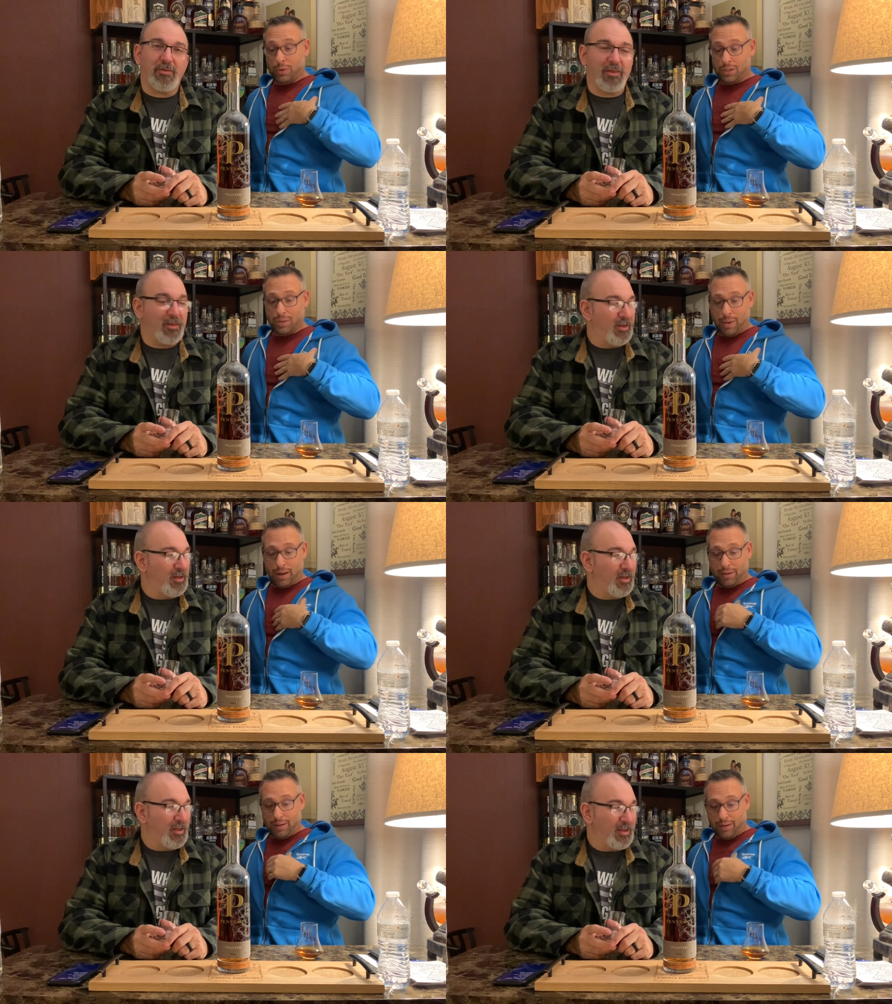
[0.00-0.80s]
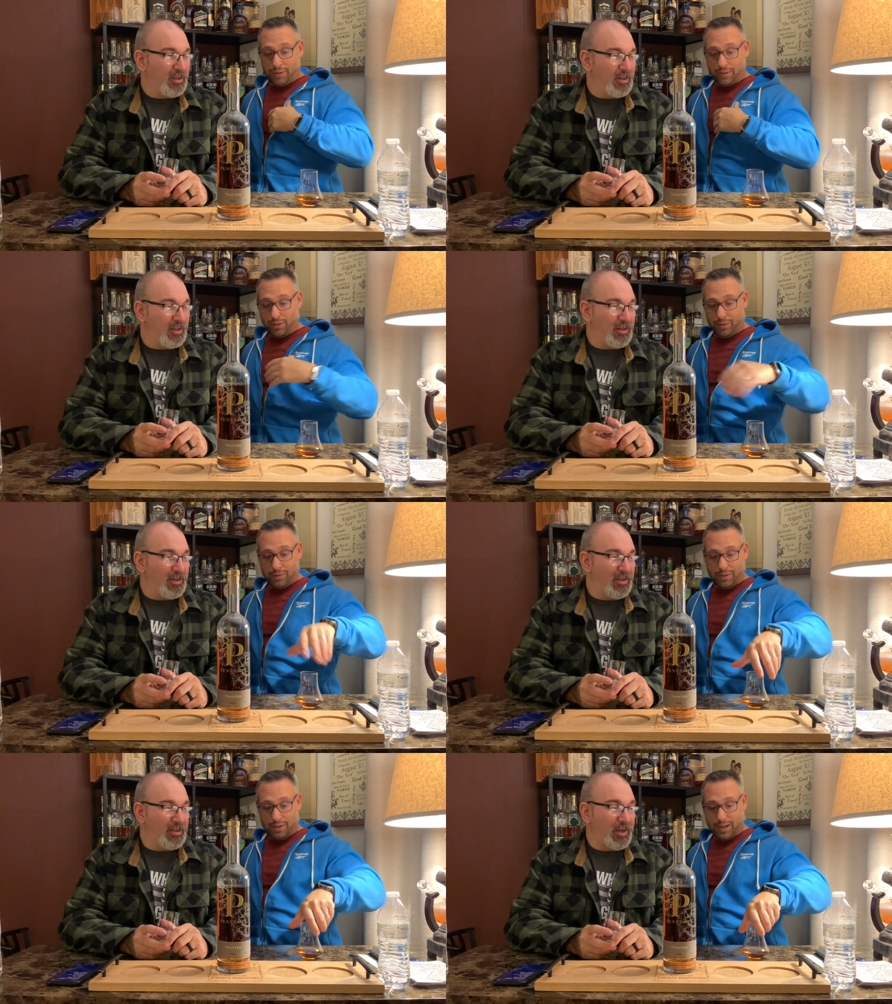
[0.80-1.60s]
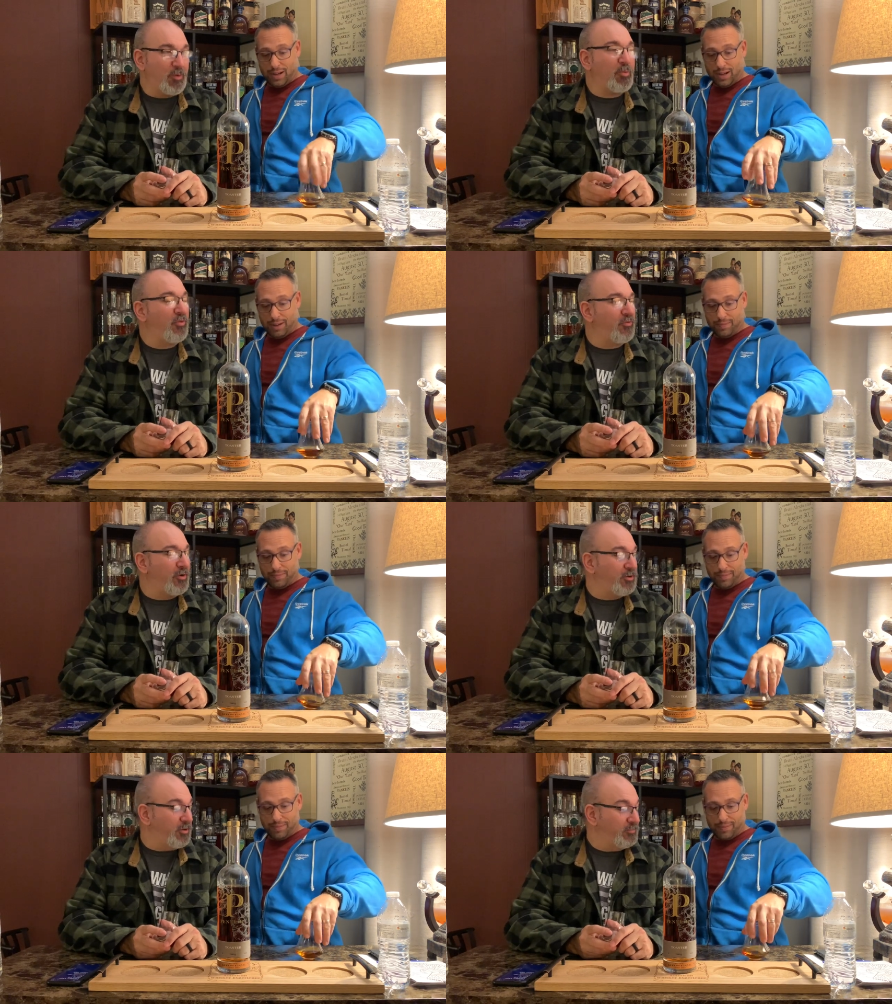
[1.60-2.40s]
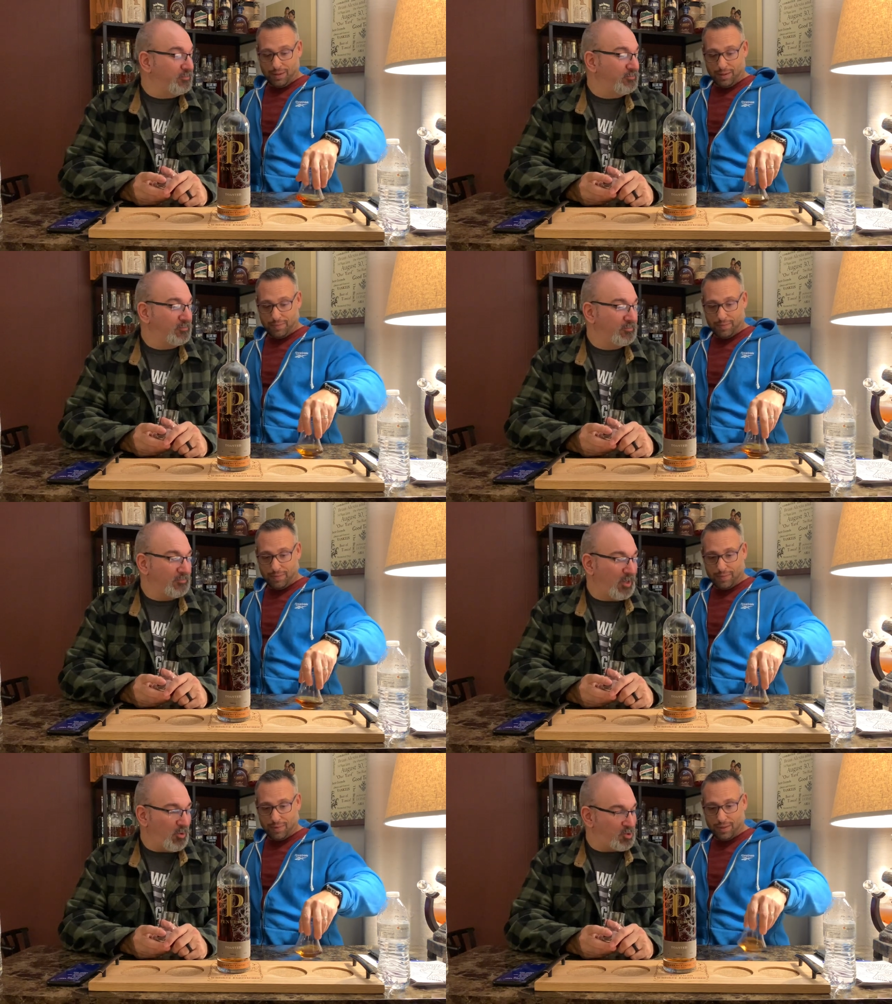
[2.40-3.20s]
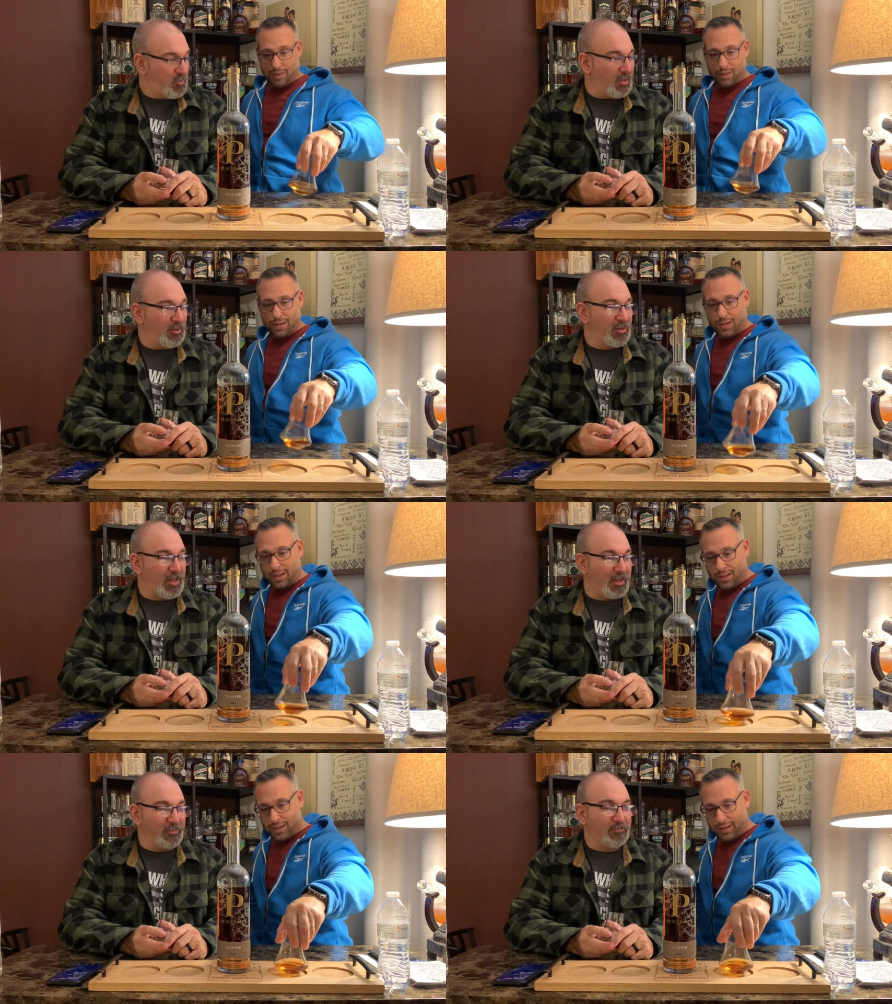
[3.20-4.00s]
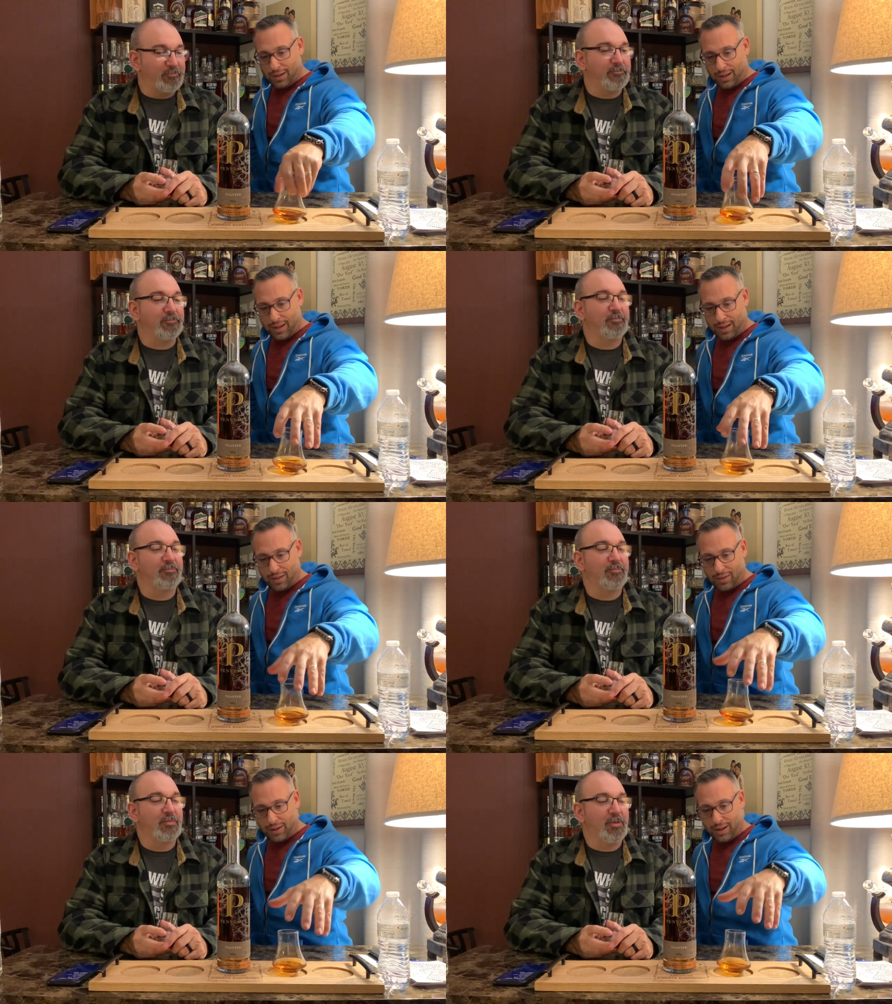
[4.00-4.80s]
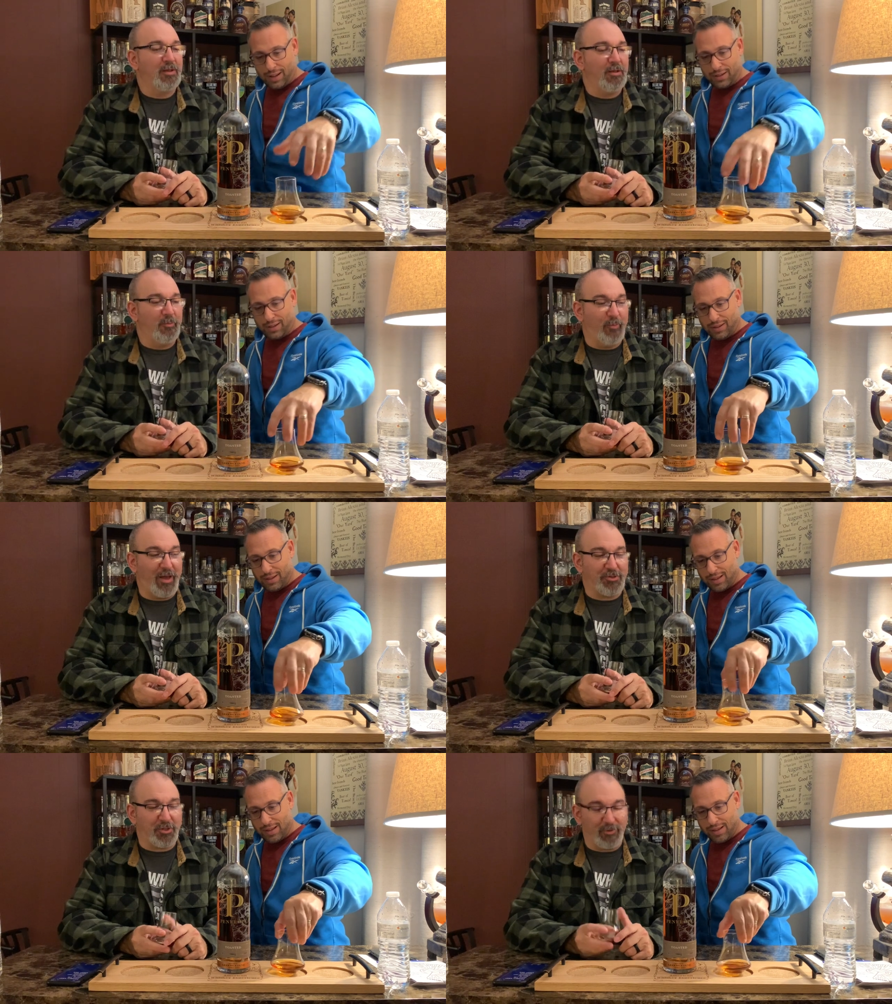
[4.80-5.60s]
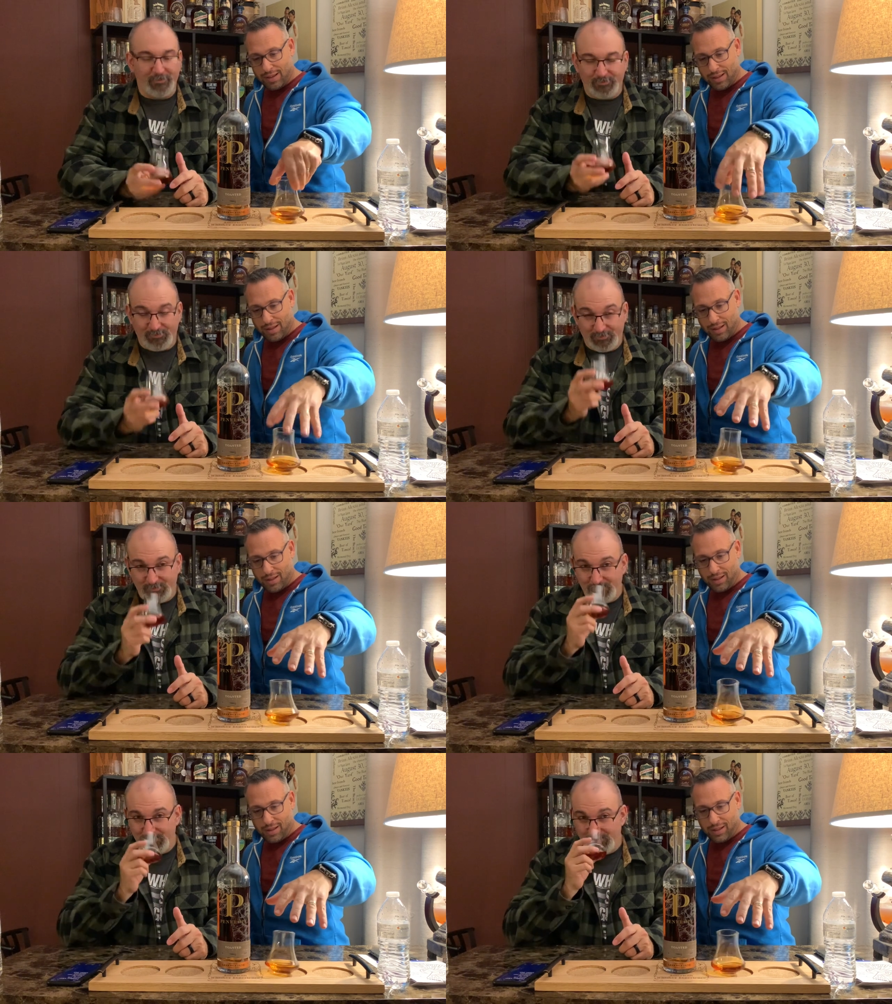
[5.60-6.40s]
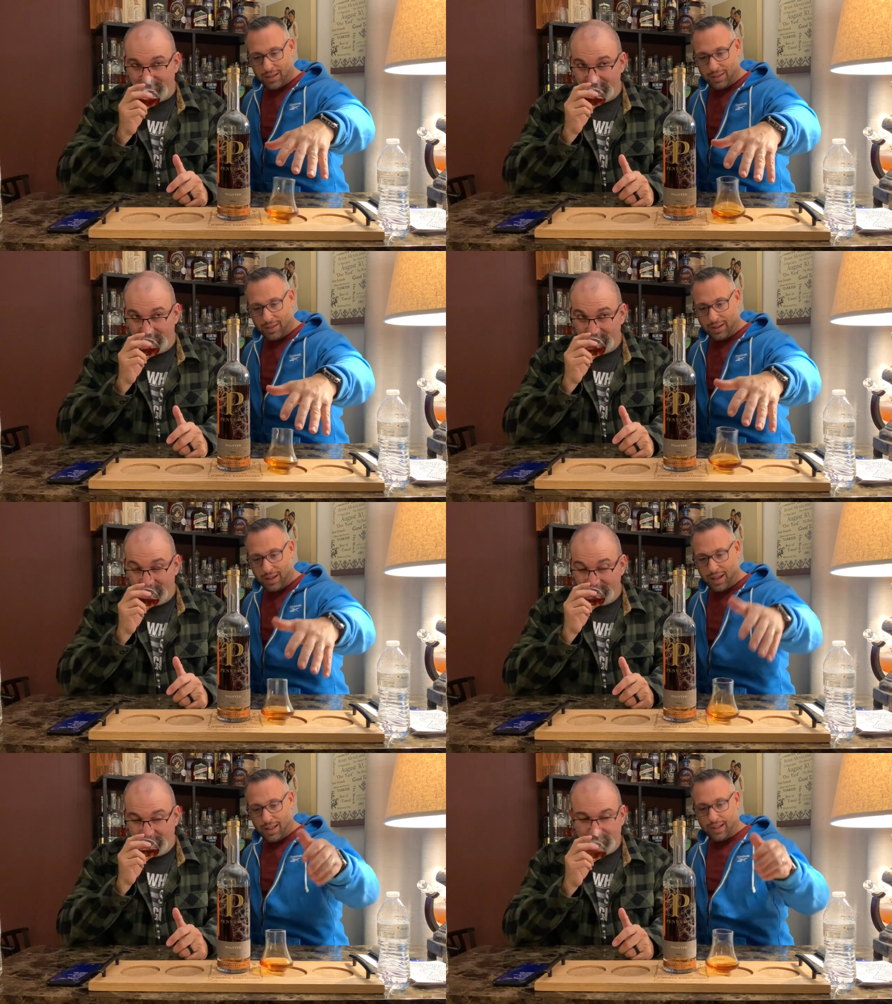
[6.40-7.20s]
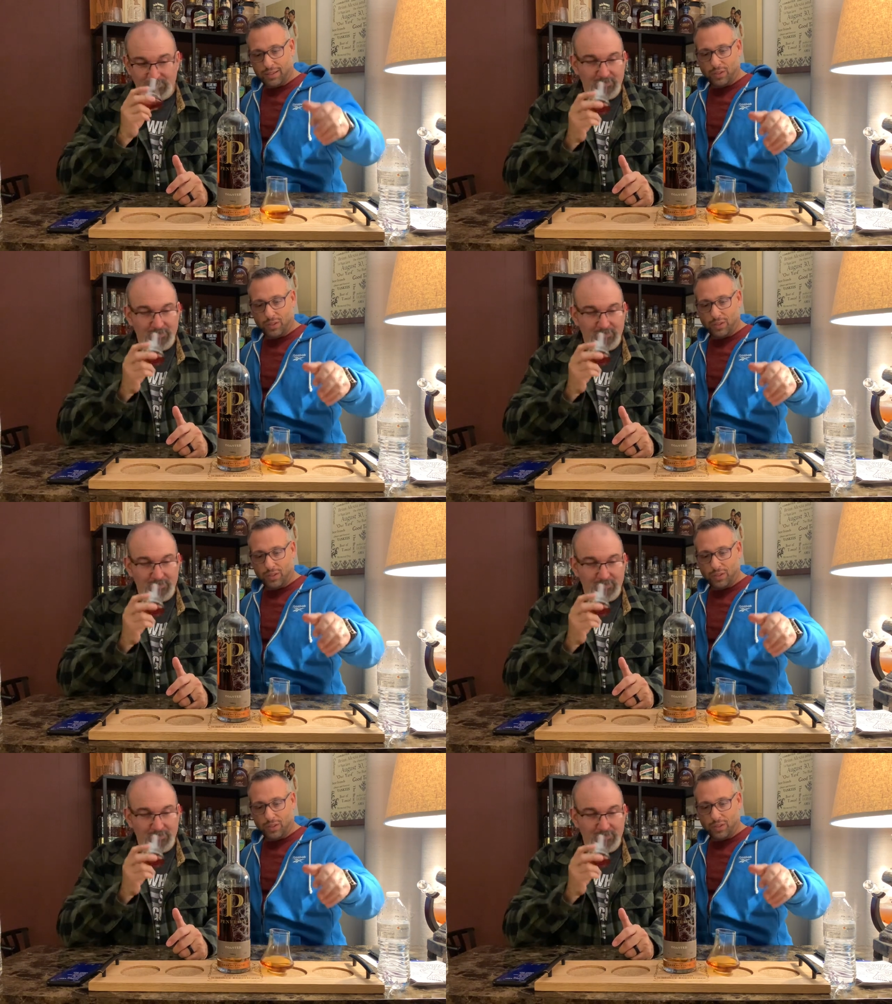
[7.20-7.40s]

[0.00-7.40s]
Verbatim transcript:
Speaker 1: was the better of the two.
Speaker 2: they were both um, very good. Yep. Oh, spinning! Look at that. Magic.
Speaker 1: Look at that. That's a